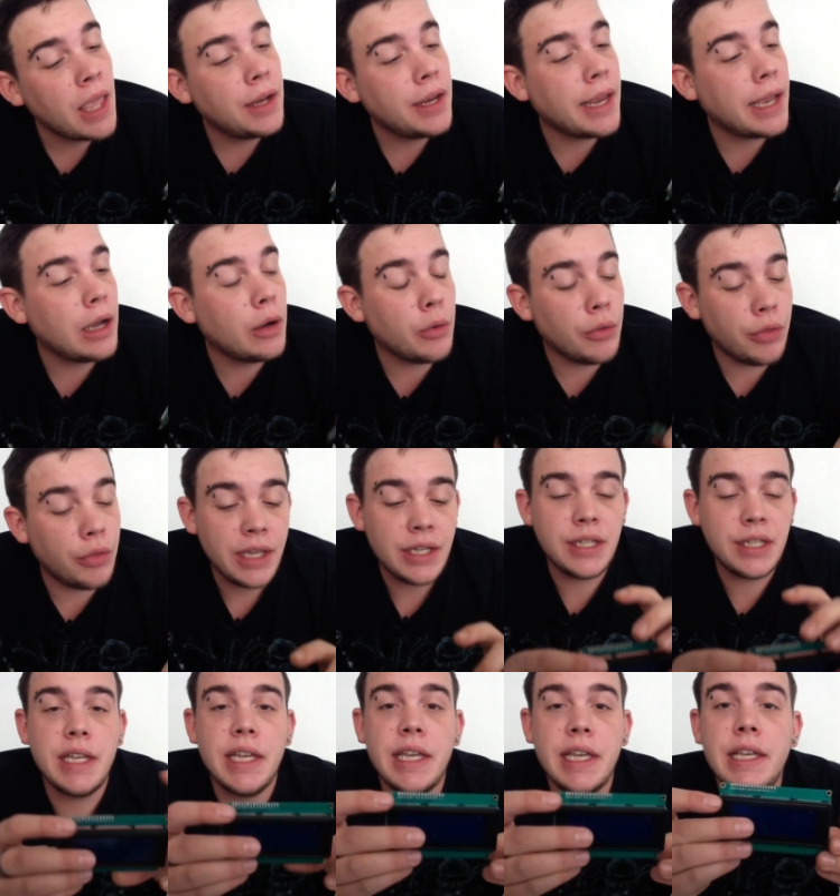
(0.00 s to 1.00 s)
Now
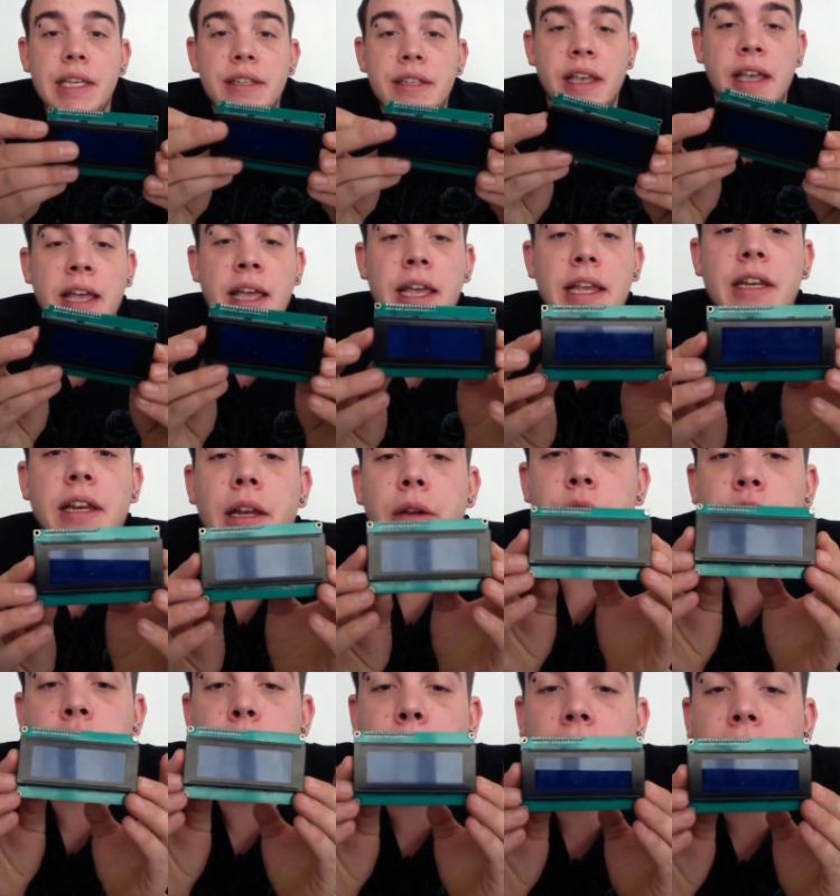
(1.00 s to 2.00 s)
this is a handy little
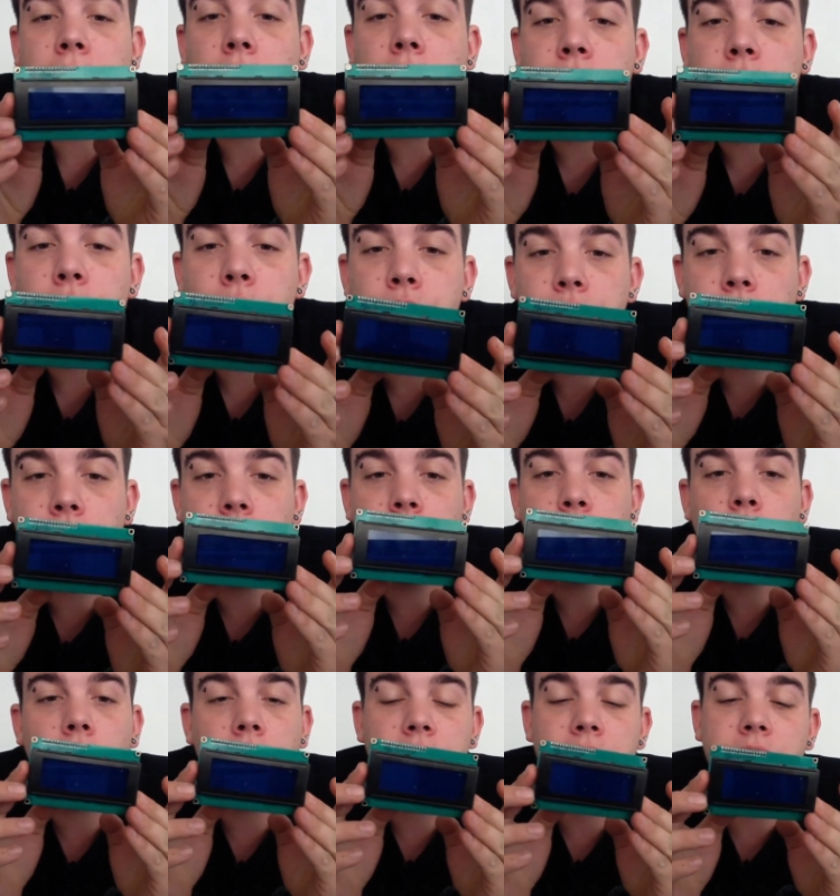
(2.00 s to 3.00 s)
display that I've used on a
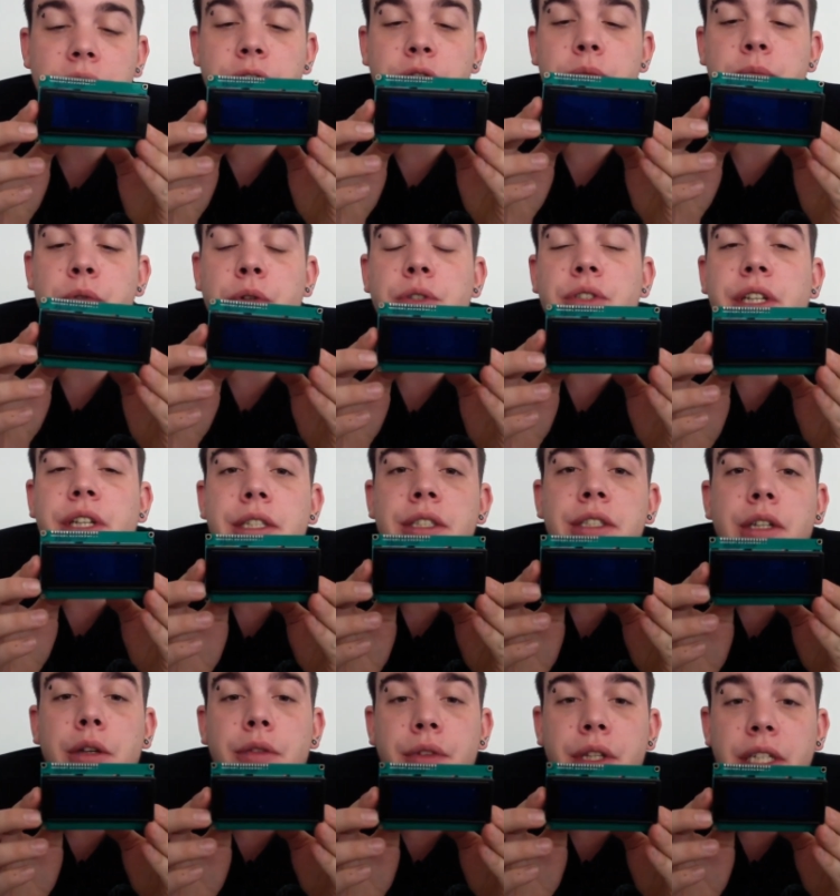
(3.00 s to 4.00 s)
variety of different projects
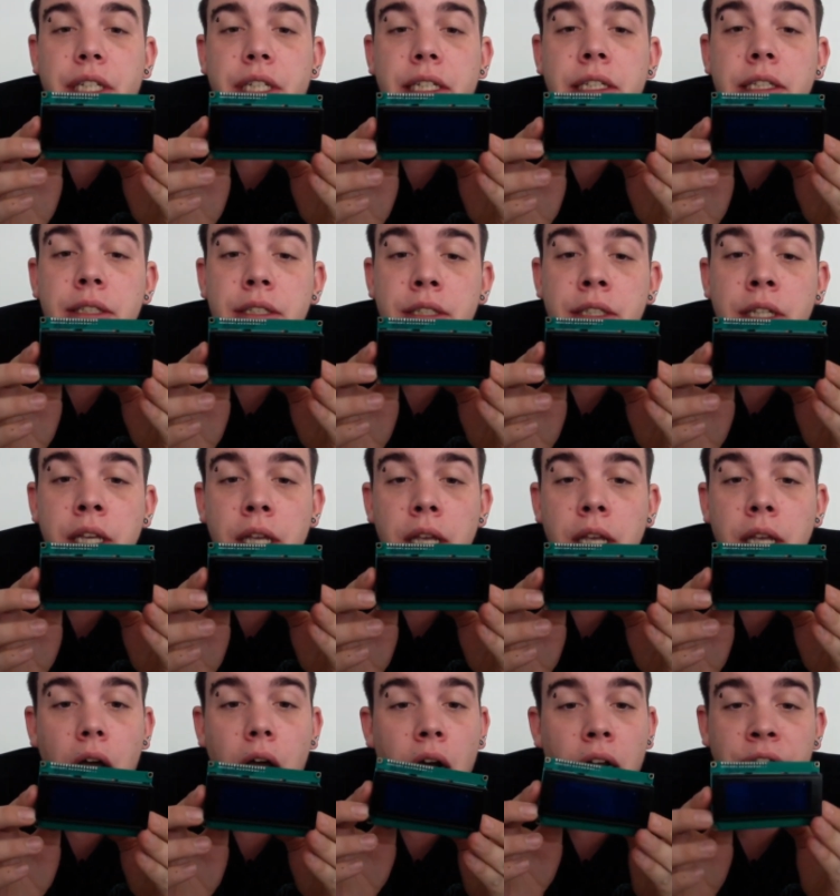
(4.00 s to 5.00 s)
over the years.
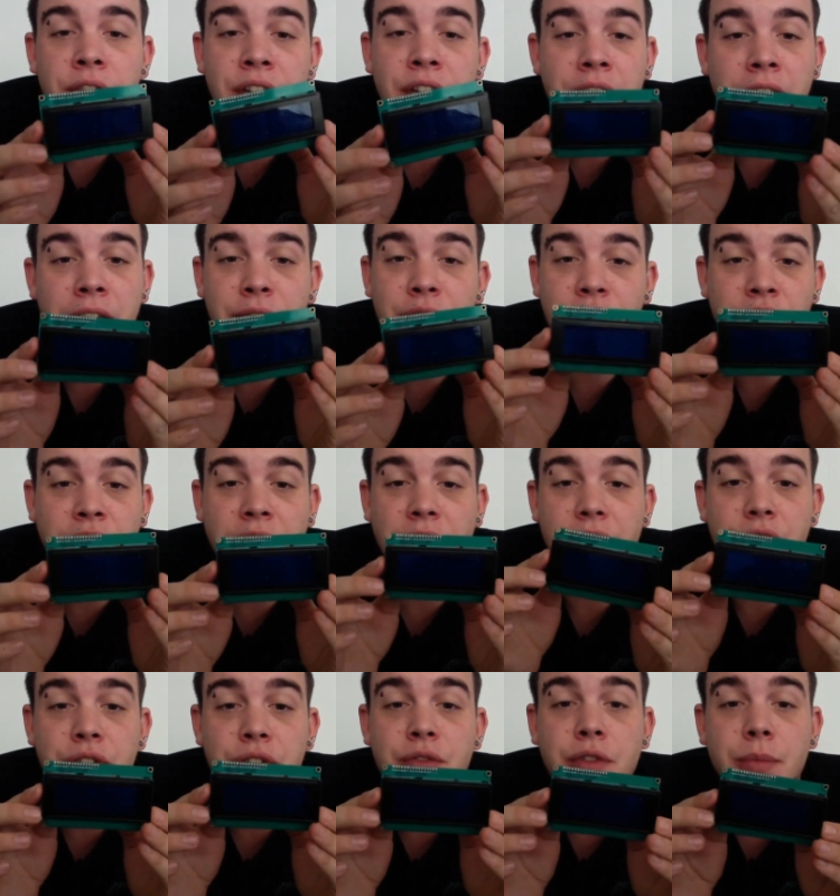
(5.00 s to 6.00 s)
I've never
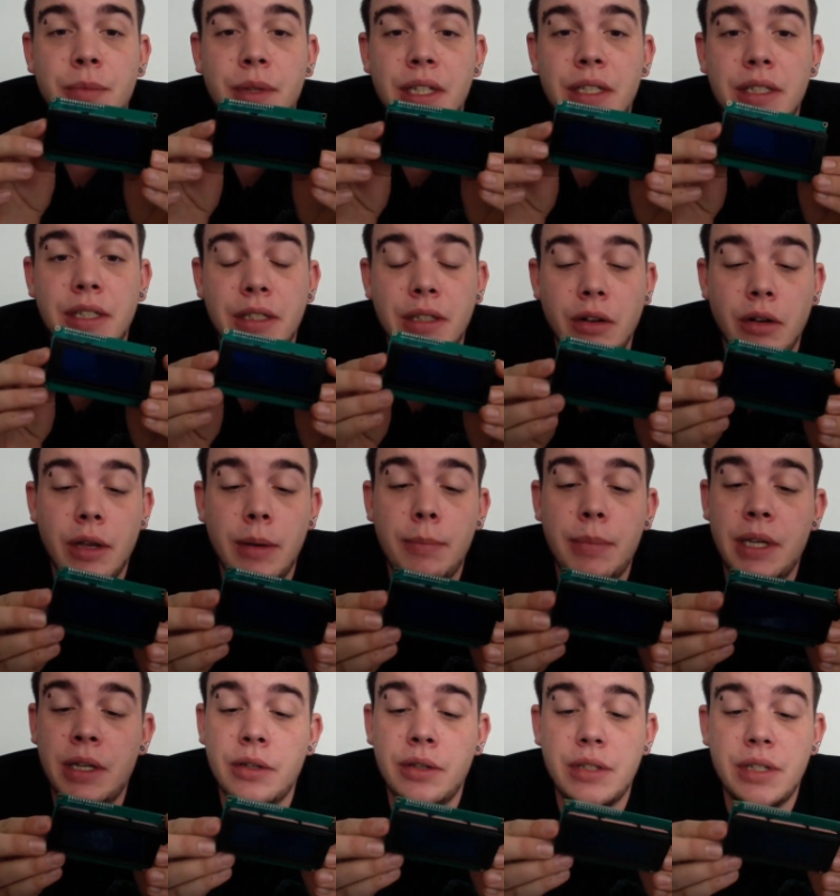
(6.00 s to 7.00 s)
changed from this design
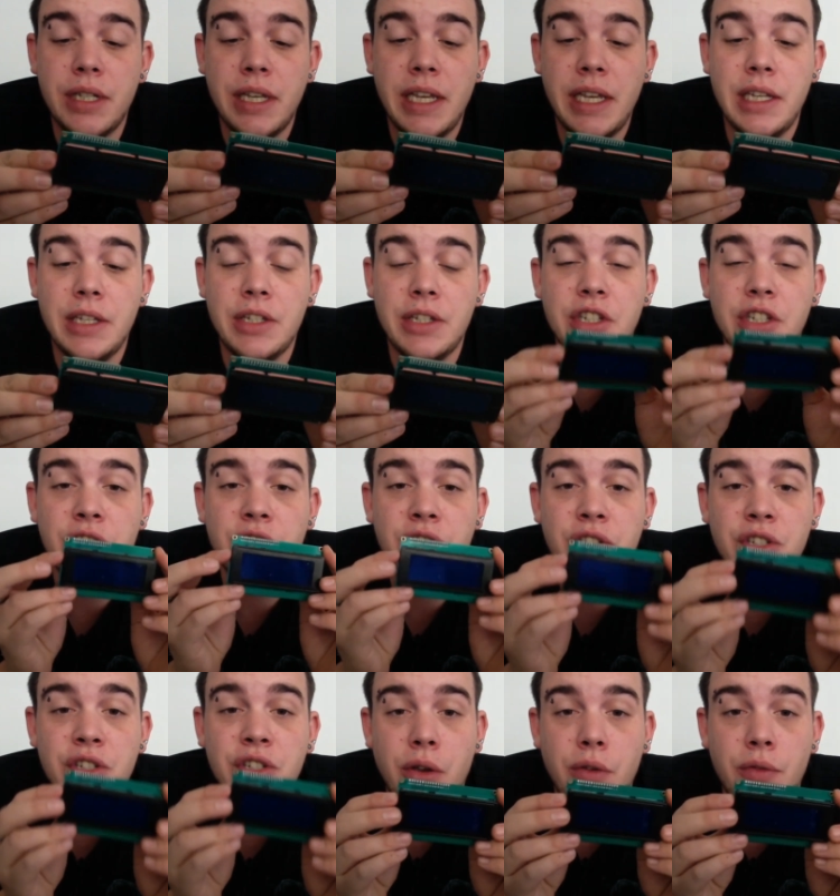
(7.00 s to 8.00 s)
because it's just
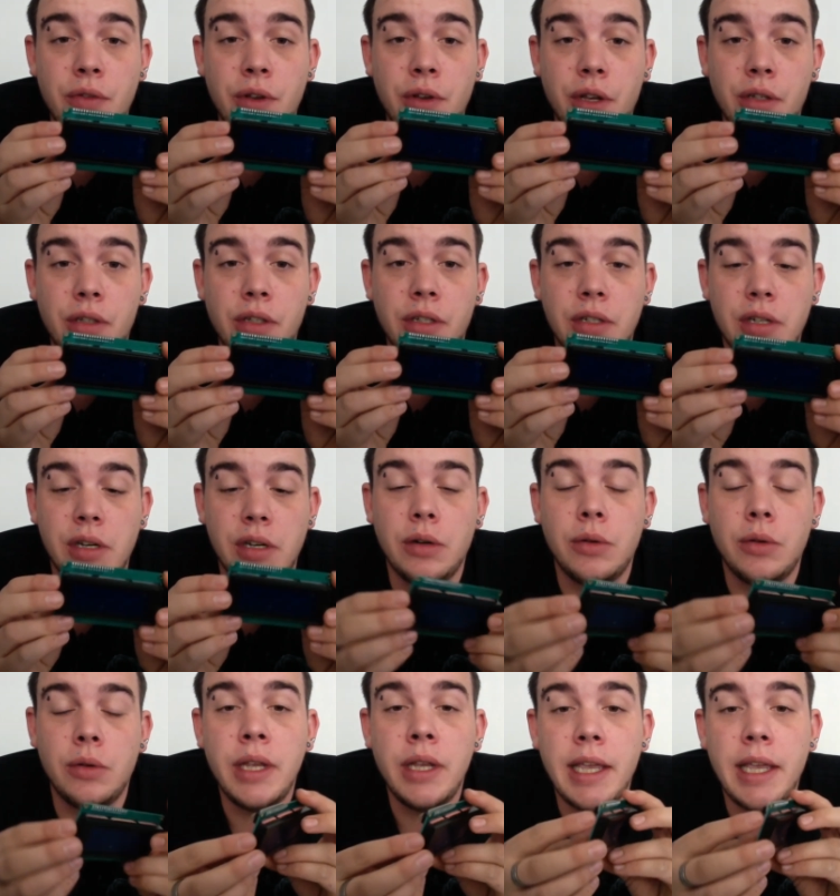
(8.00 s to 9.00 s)
so
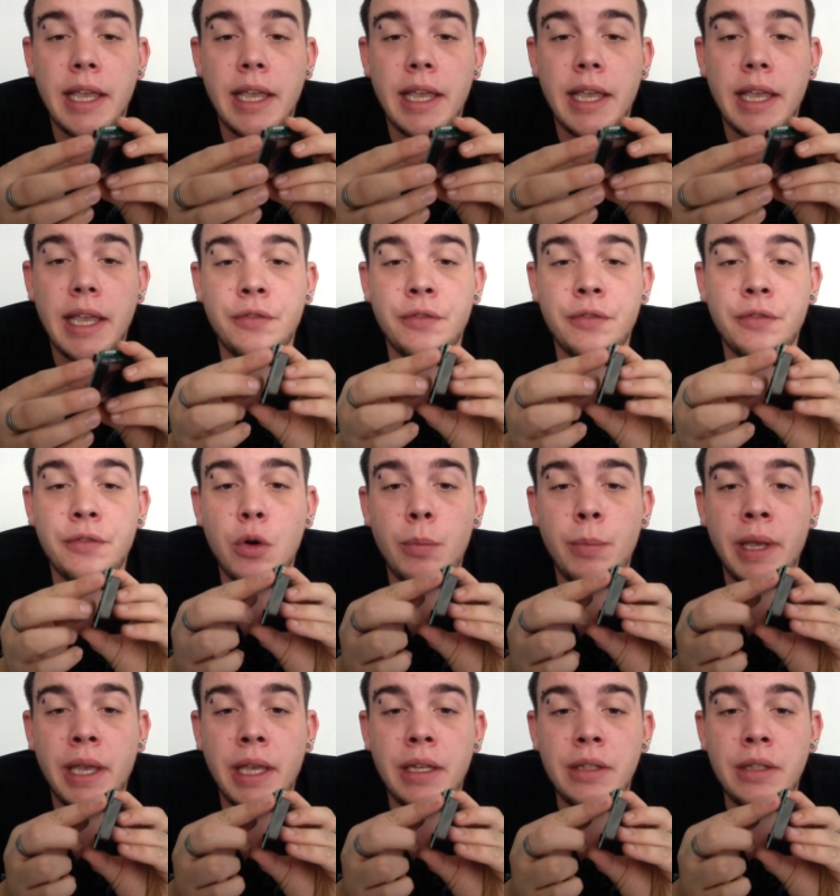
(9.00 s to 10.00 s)
versatile. It has 4
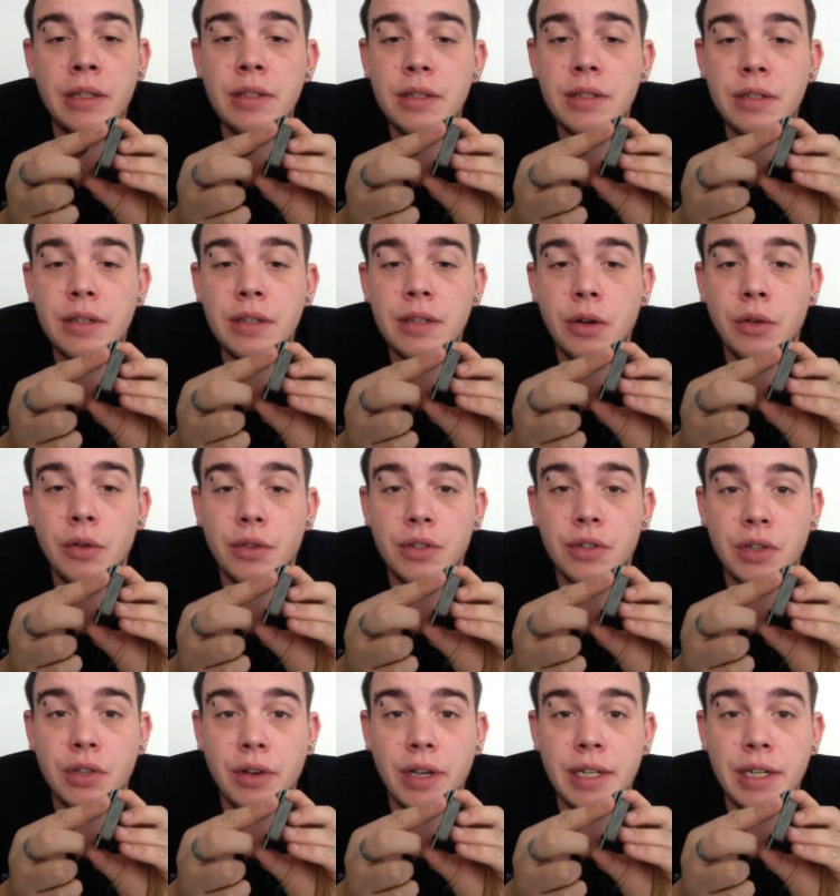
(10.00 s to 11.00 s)
pins on the
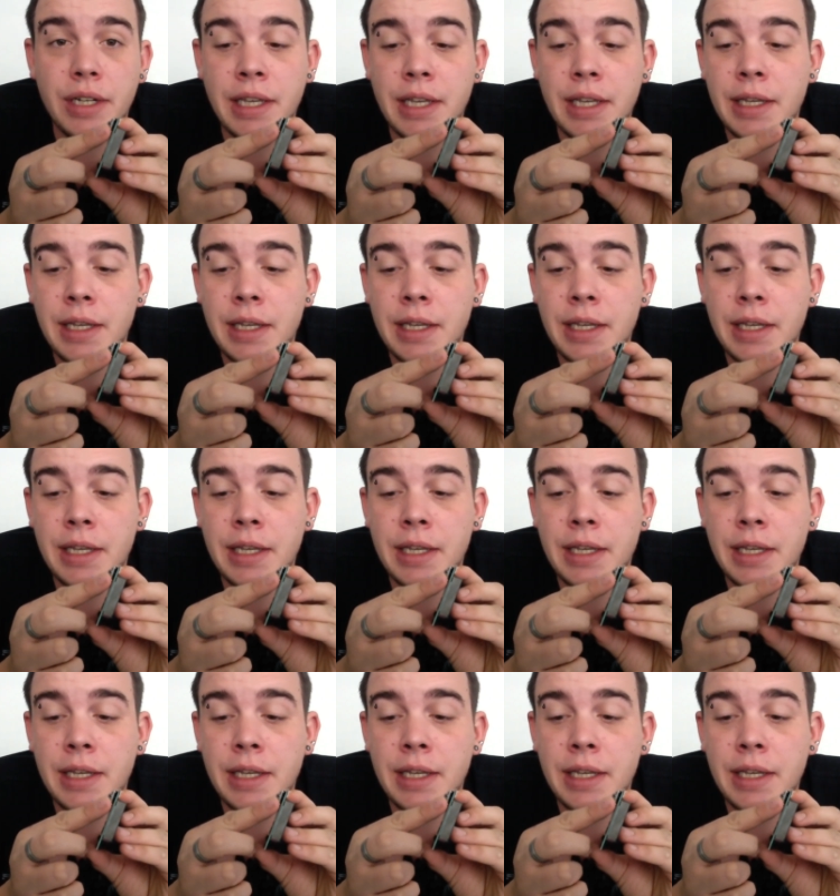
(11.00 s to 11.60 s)
side here,